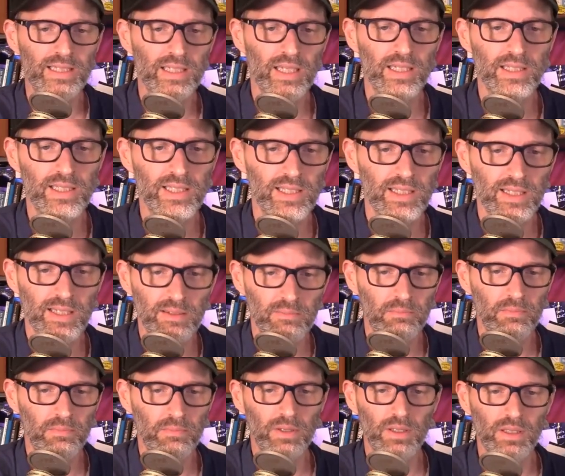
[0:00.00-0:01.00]
it does
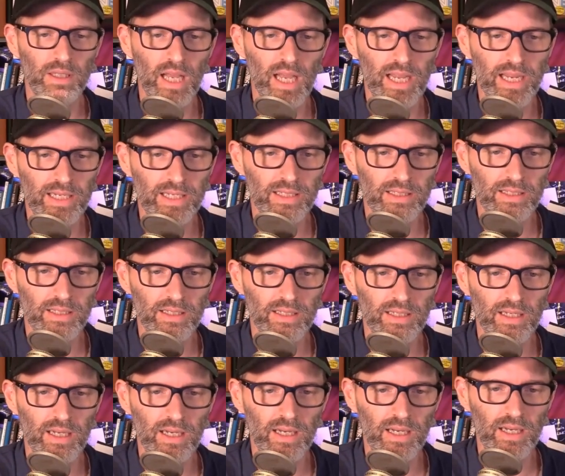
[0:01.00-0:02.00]
seem like
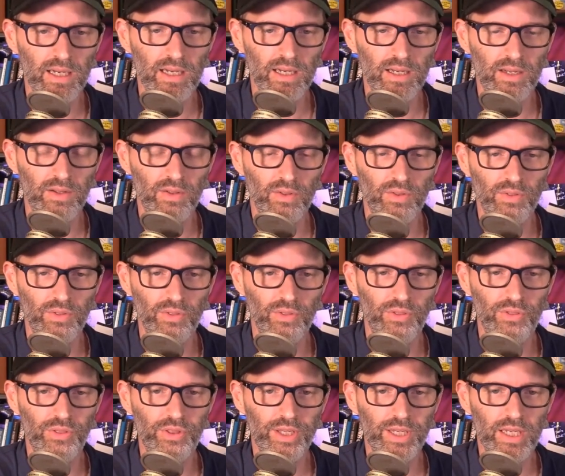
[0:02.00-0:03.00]
uh,
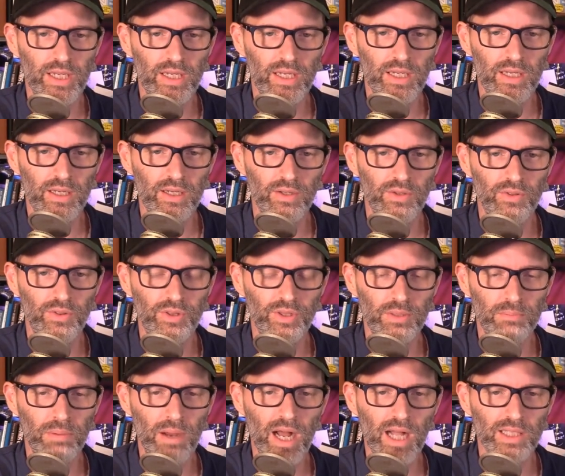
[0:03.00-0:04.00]
the
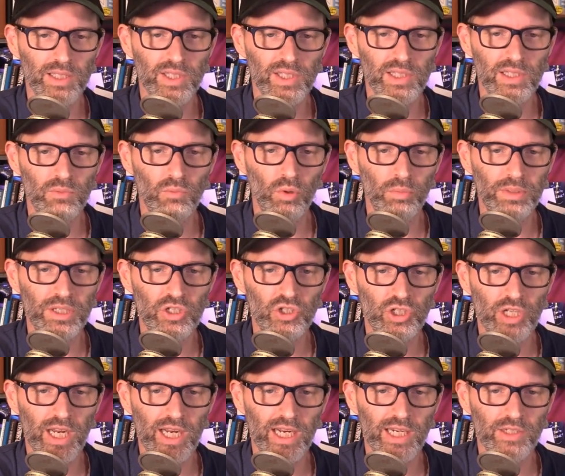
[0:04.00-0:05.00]
the policy will be
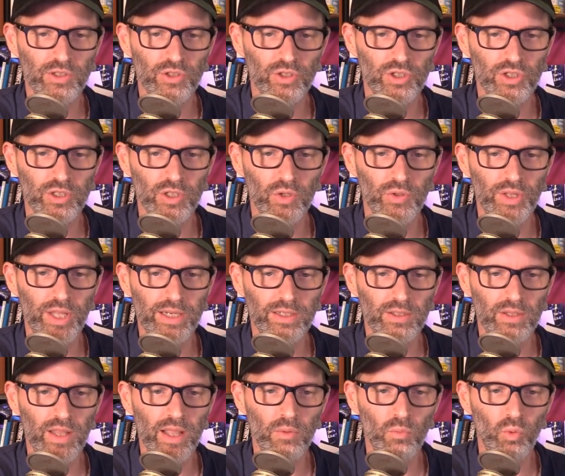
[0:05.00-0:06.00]
changed so that
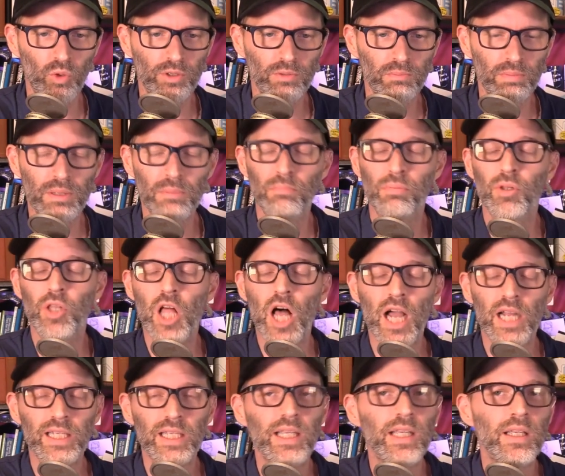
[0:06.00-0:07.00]
they wouldn't be
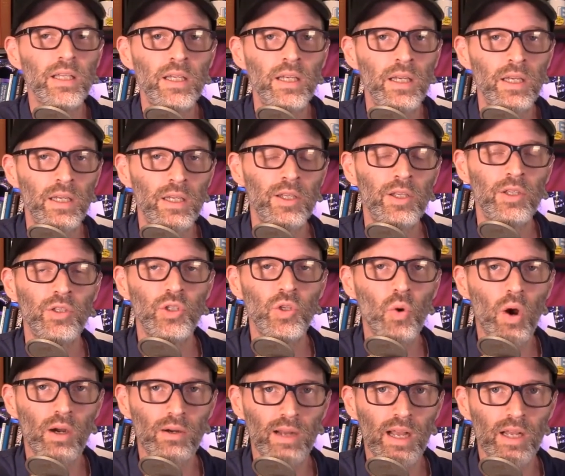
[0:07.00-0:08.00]
blocking
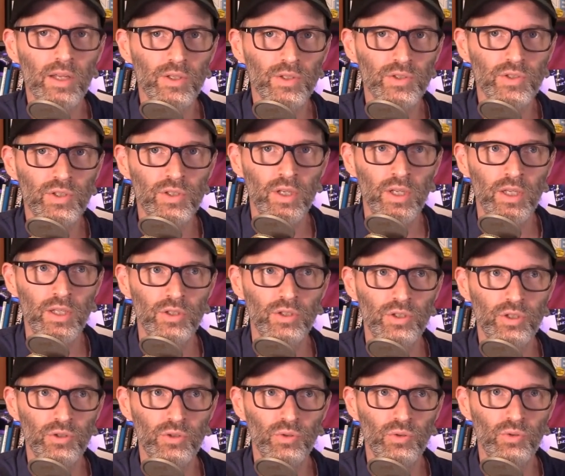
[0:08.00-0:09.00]
URLs
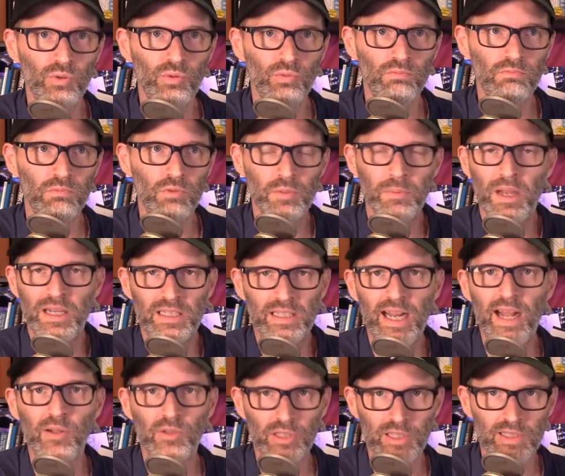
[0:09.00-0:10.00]
to
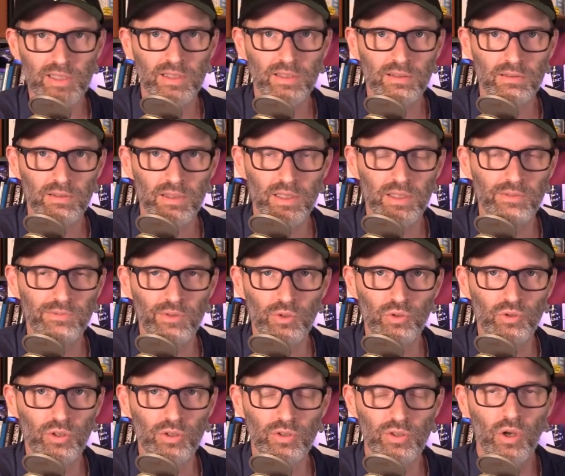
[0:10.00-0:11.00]
respected outlets in the
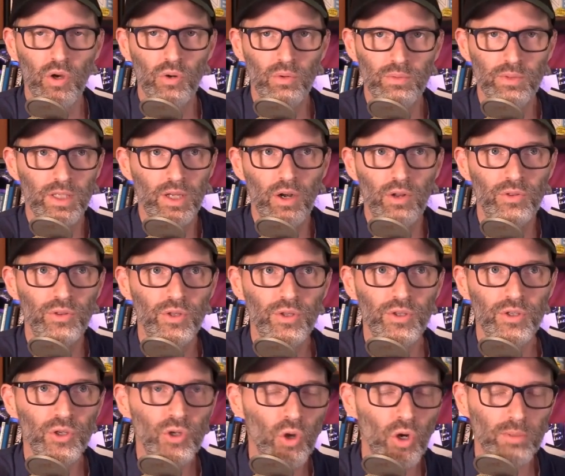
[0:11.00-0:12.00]
future. So you know,
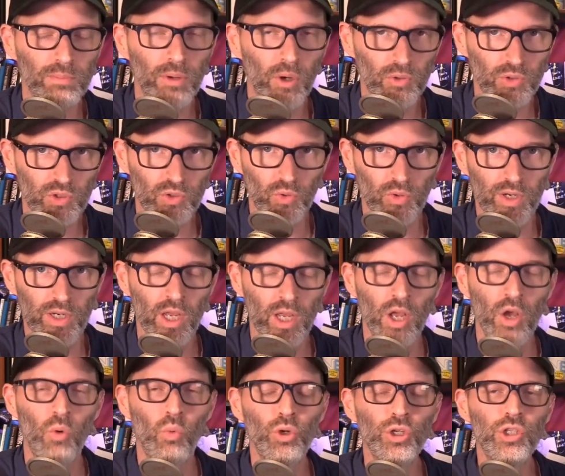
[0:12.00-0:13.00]
the New York Post story
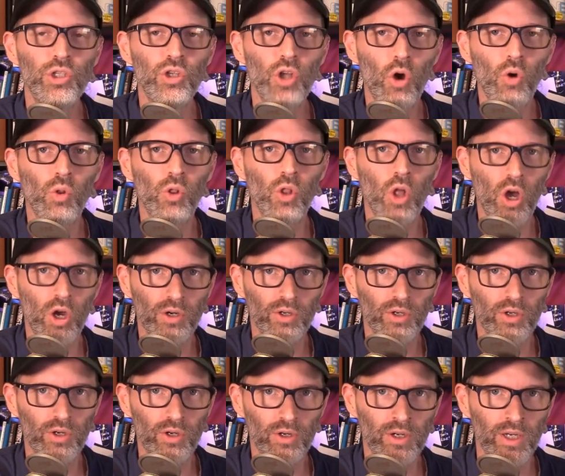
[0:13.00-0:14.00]
would no
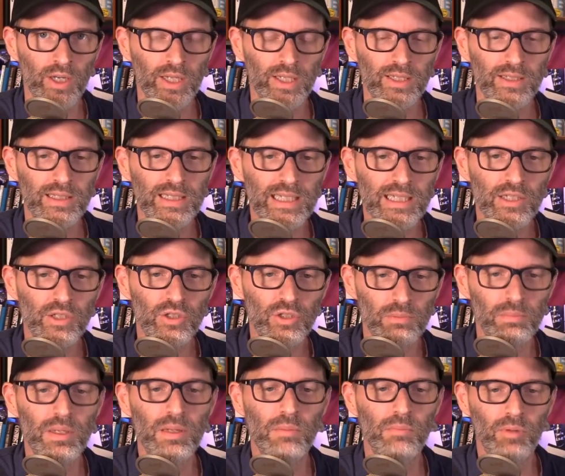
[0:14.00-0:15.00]
longer need
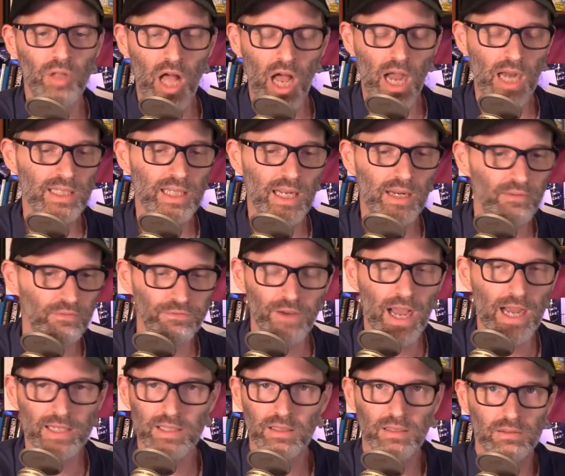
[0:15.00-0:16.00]
to be blocked. And in
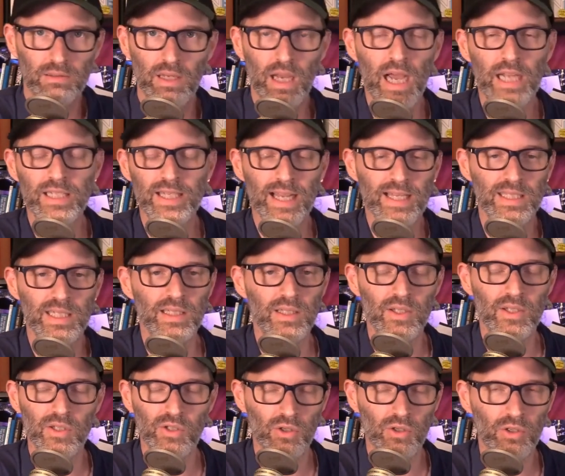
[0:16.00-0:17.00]
fact, I tested
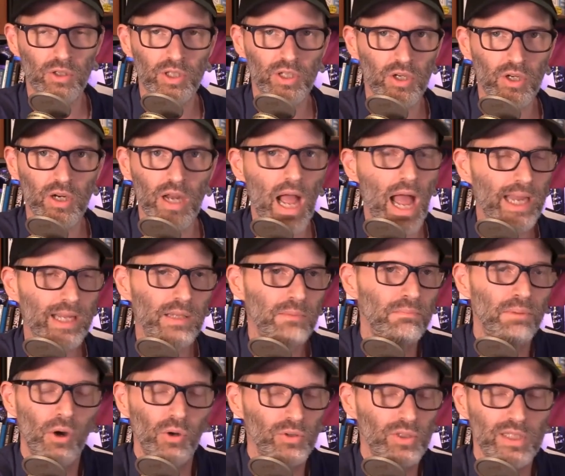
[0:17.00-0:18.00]
this earlier. I
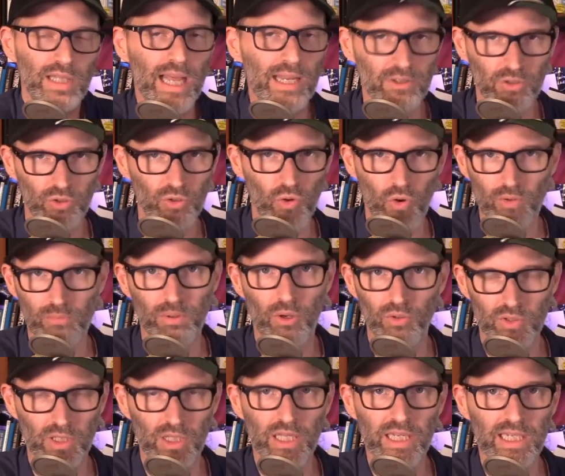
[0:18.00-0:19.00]
can post that New York
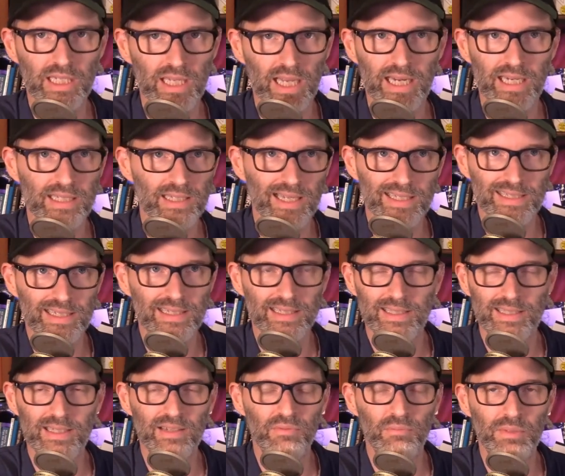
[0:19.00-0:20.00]
Post link and it doesn't
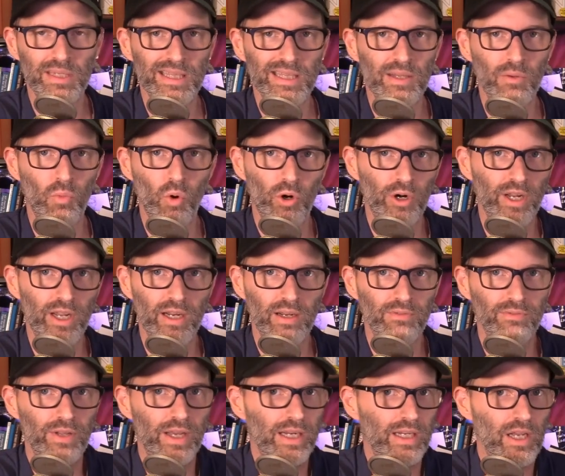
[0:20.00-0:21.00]
give me the warning
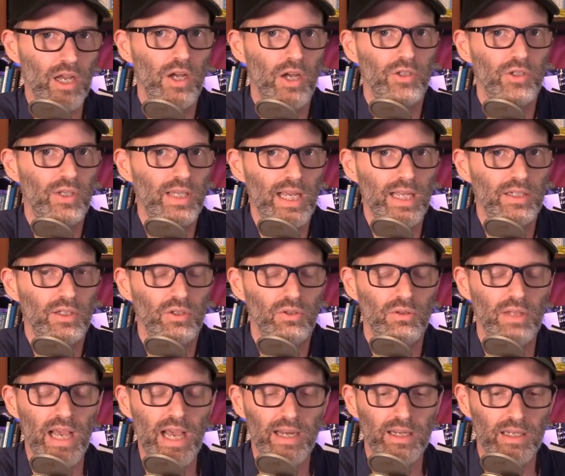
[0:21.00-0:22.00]
of like, oh, you can't
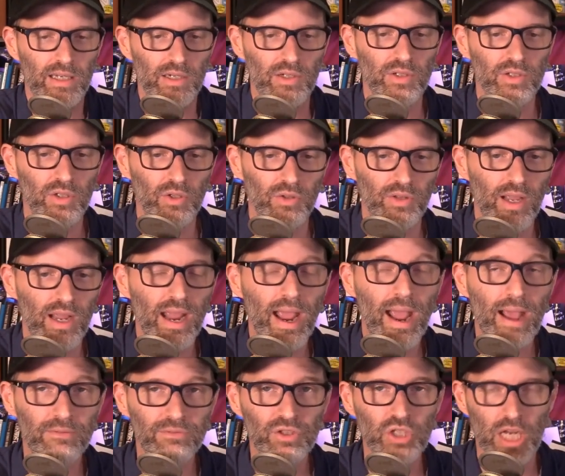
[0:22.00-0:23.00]
do that here. So they
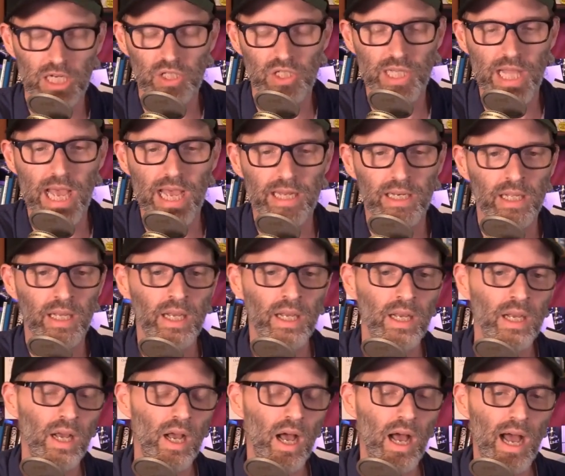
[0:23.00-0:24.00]
have changed that.
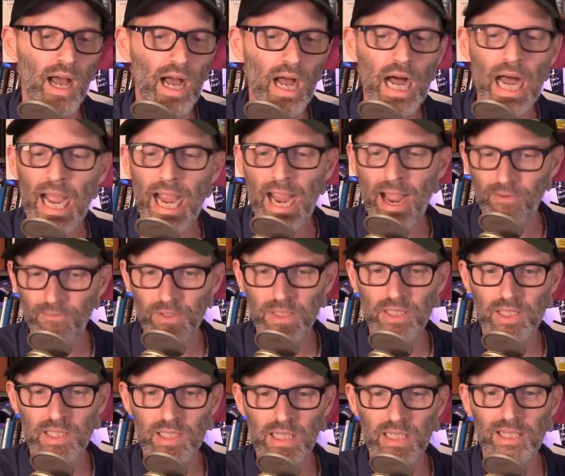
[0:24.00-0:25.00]
Uh, I
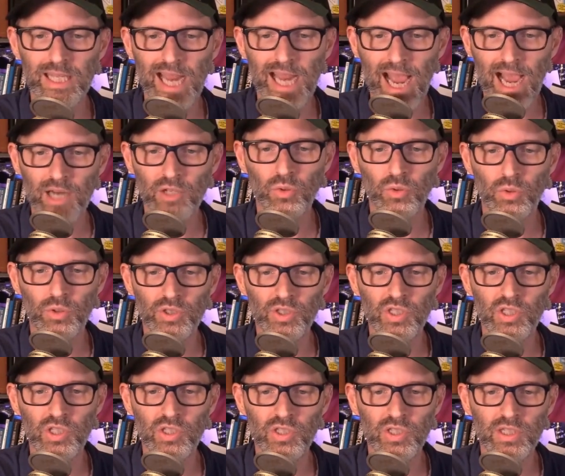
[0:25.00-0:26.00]
haven't seen the actual.